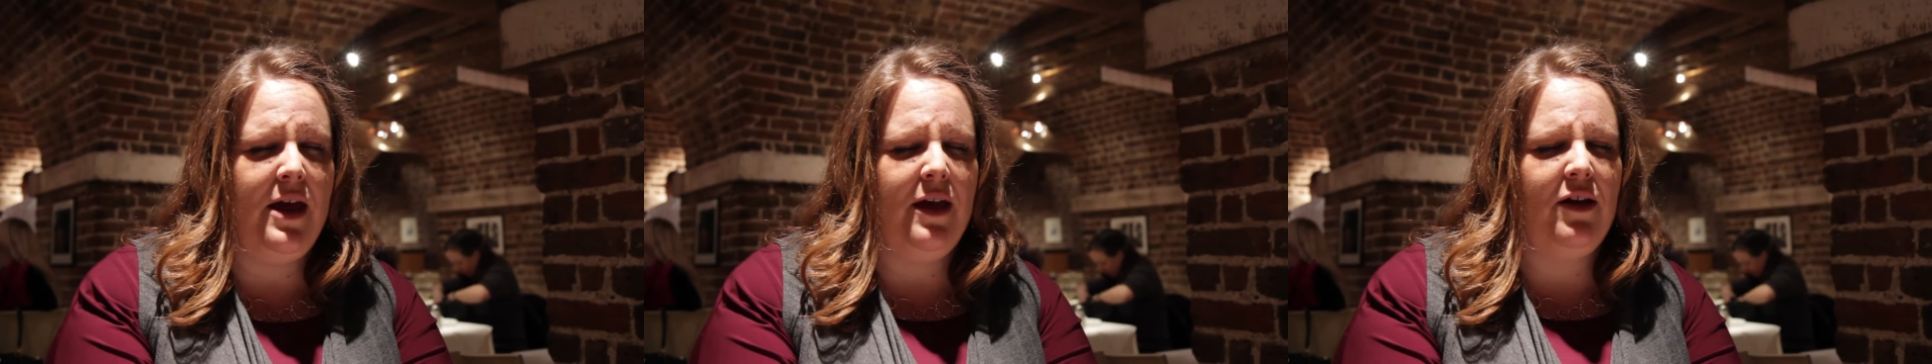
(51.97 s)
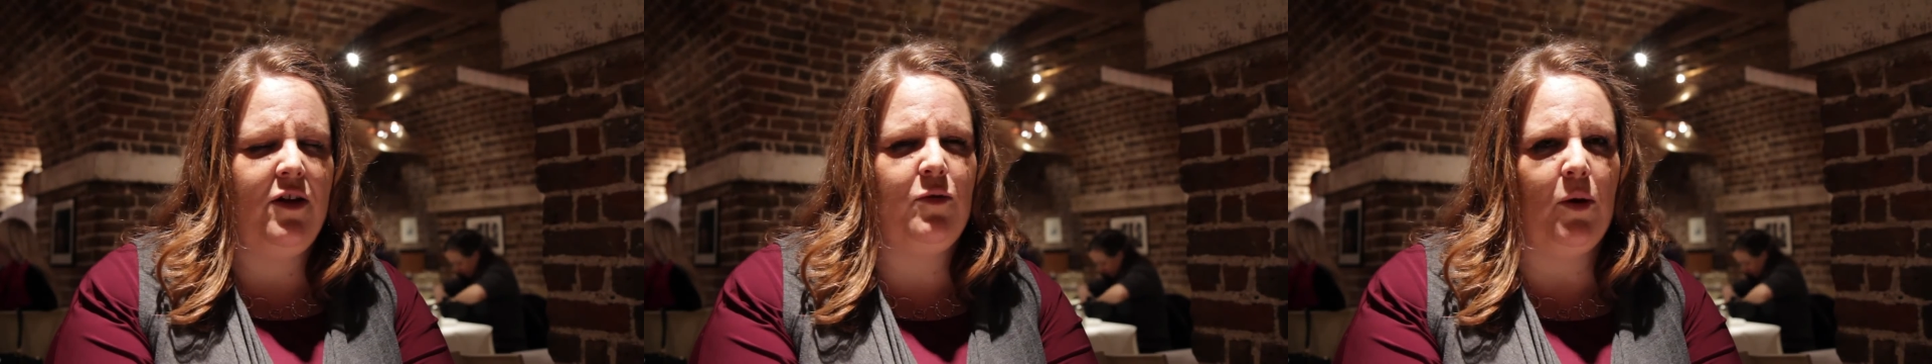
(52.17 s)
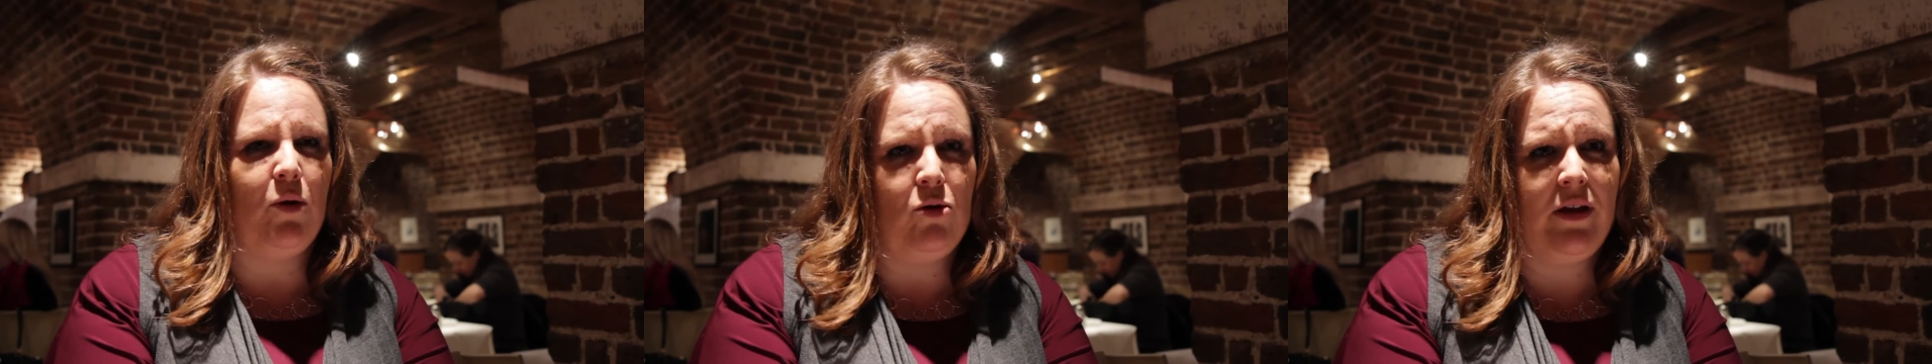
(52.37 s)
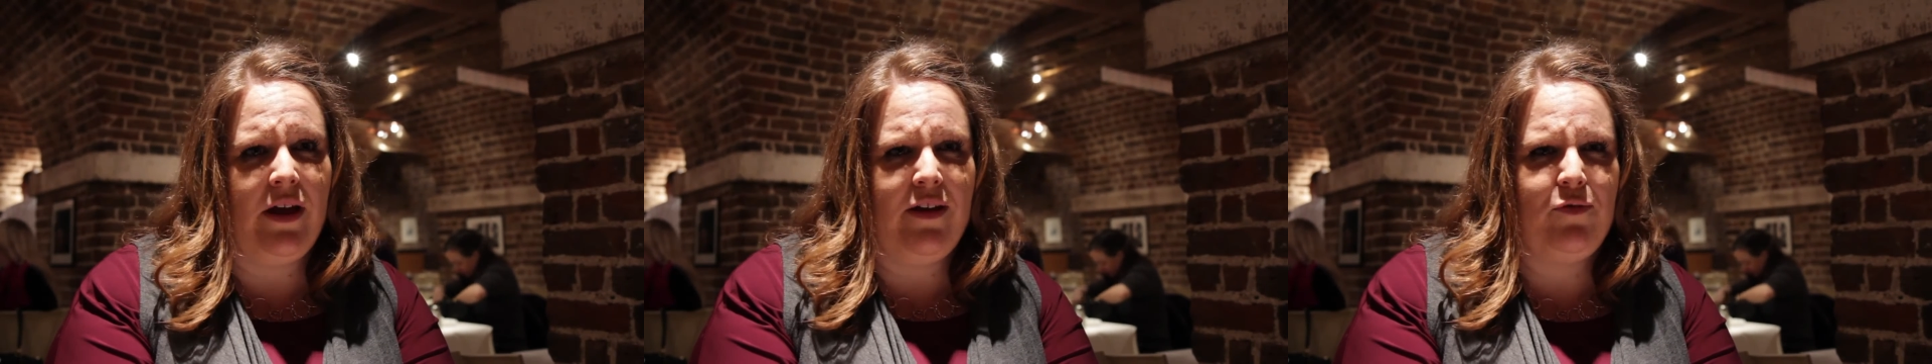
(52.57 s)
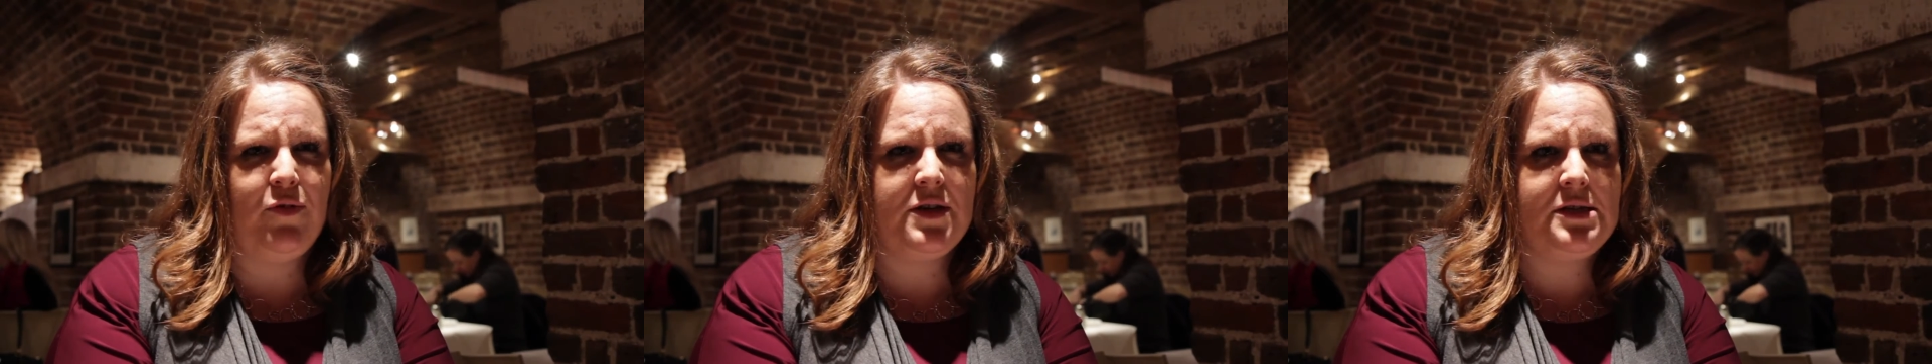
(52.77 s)
because we're all
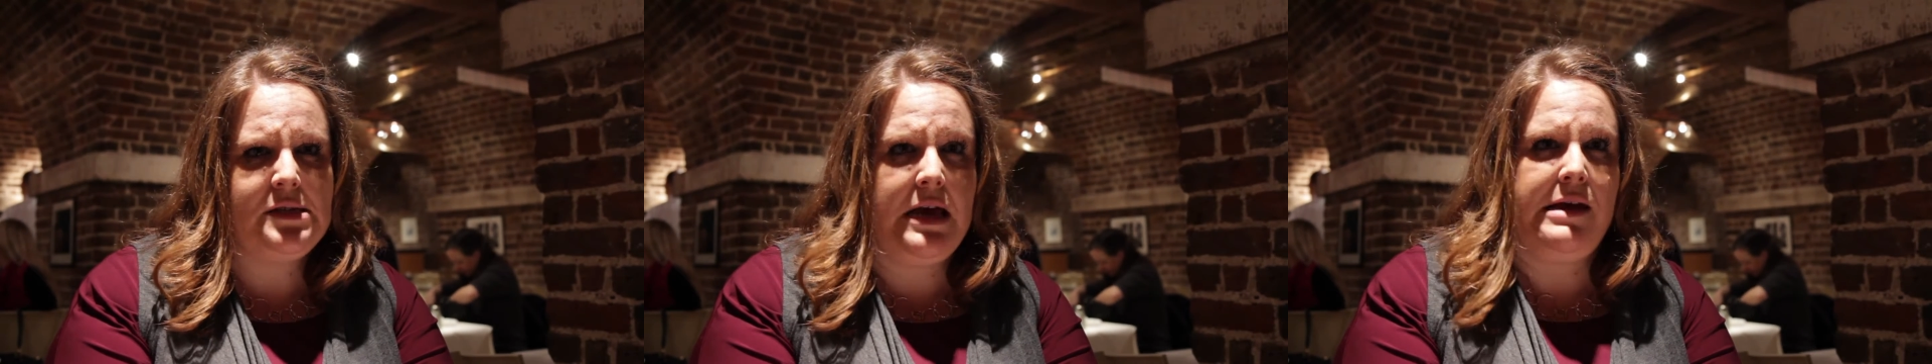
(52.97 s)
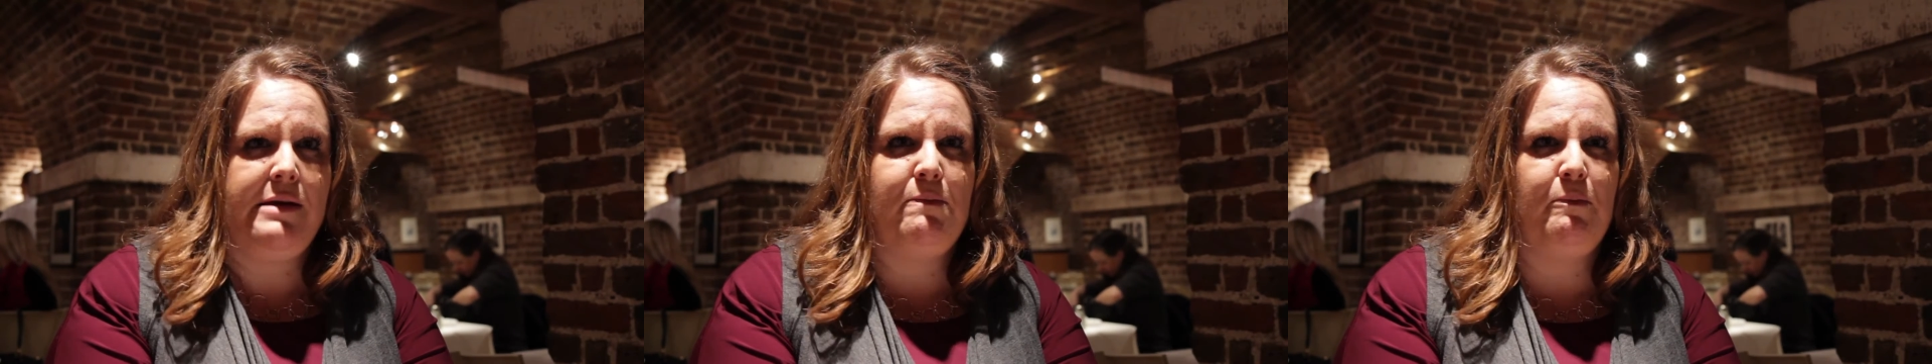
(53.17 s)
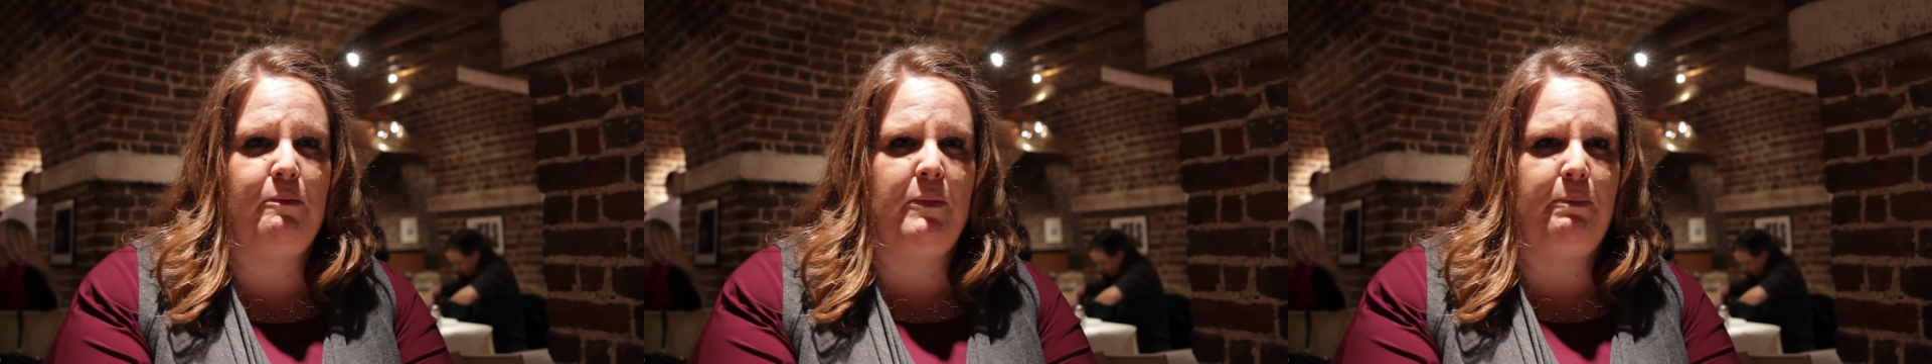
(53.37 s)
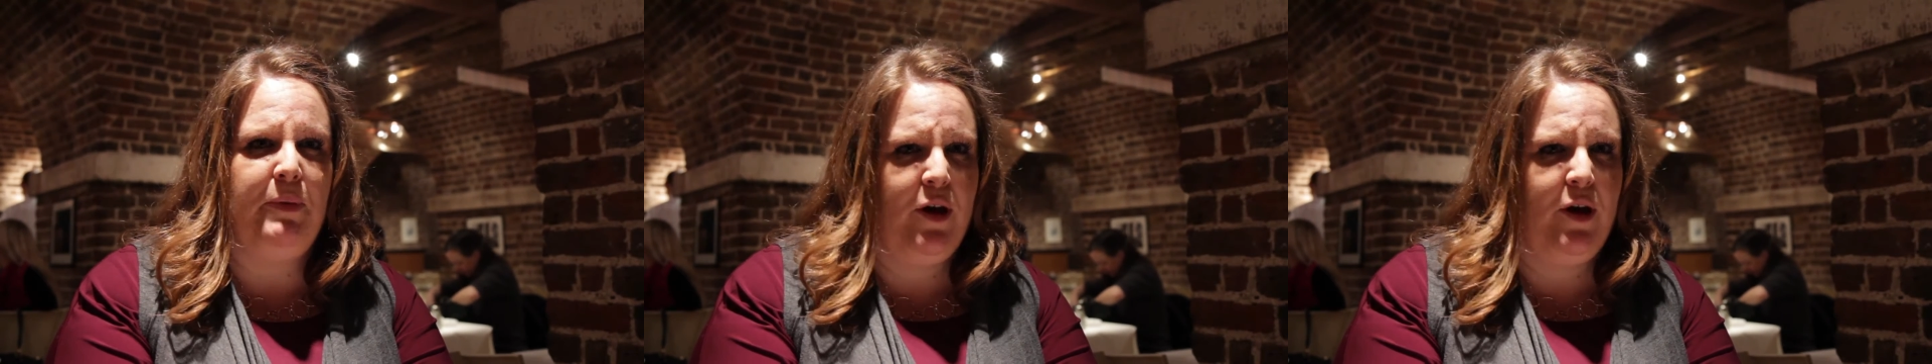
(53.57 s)
there for the same